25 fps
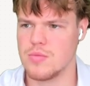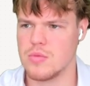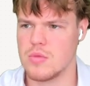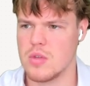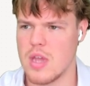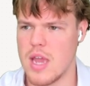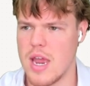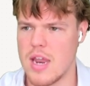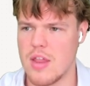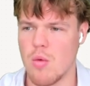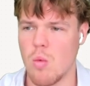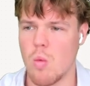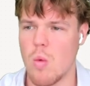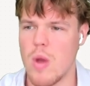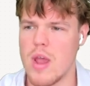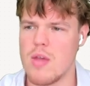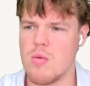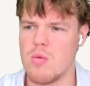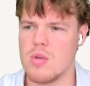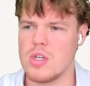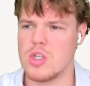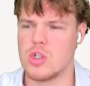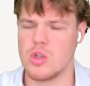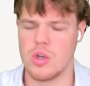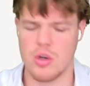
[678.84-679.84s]
And the way
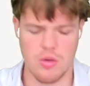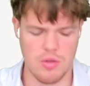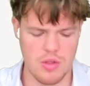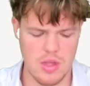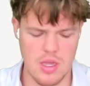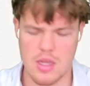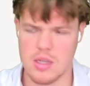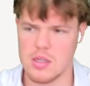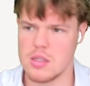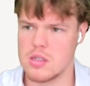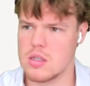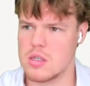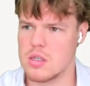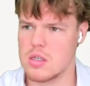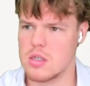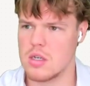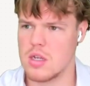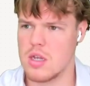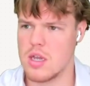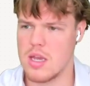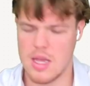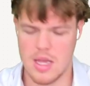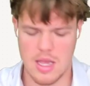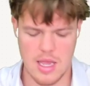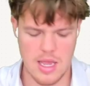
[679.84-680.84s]
we trigger this
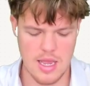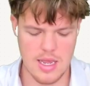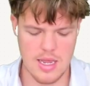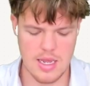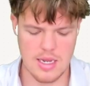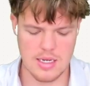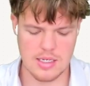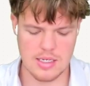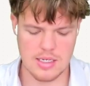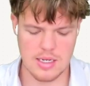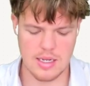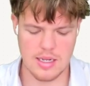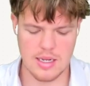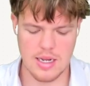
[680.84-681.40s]
is